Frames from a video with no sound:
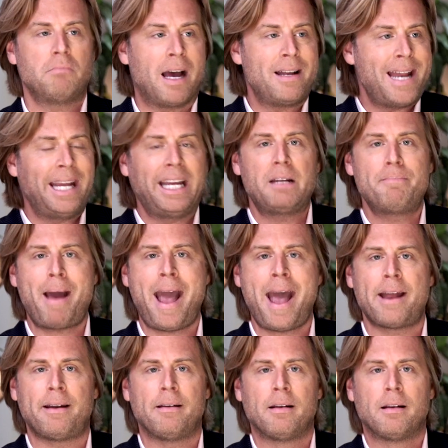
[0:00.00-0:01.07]
a naked
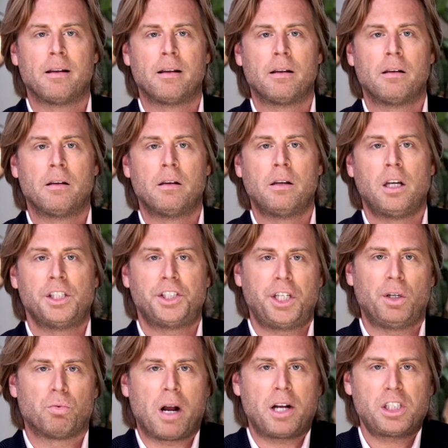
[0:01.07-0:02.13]
man. She
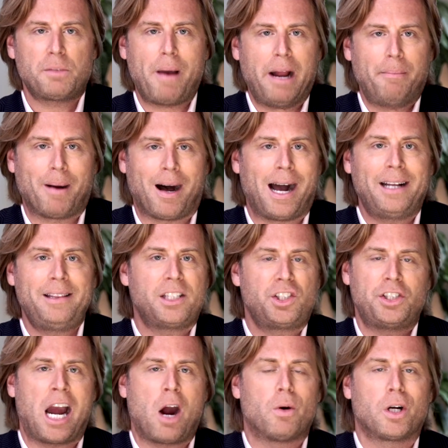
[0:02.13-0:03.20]
rushed back behind the
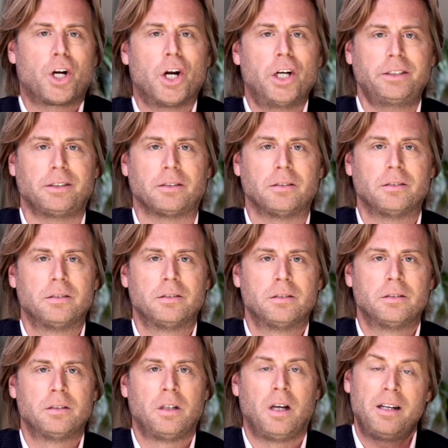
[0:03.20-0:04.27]
shower curtain.
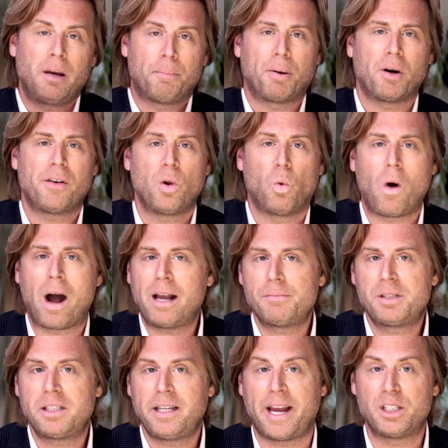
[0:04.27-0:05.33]
Now, per the
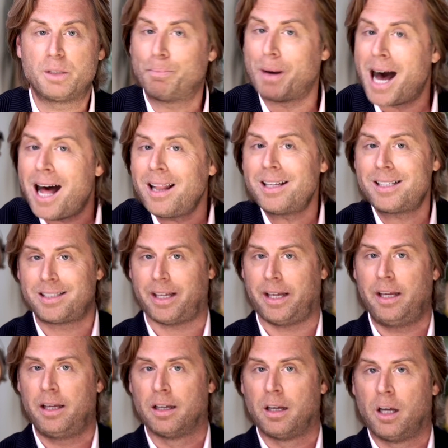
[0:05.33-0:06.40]
YMCA's
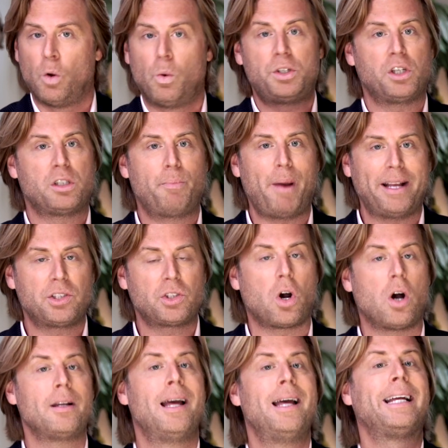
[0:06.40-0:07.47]
policy, which is based
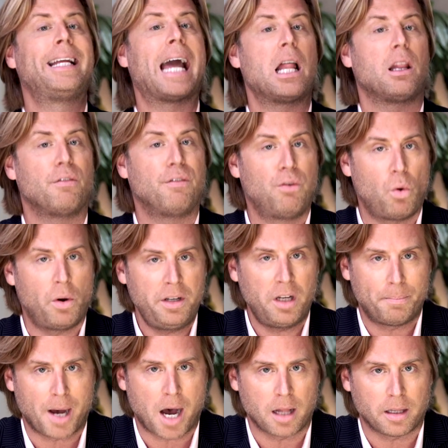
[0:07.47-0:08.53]
on California
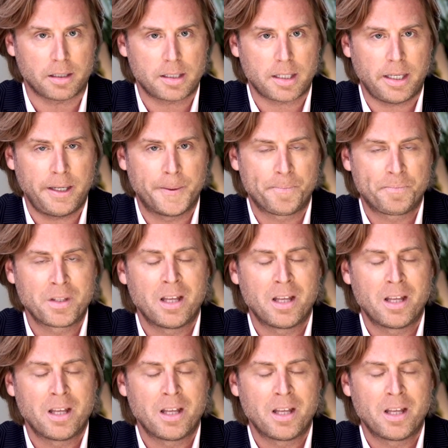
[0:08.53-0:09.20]
policy,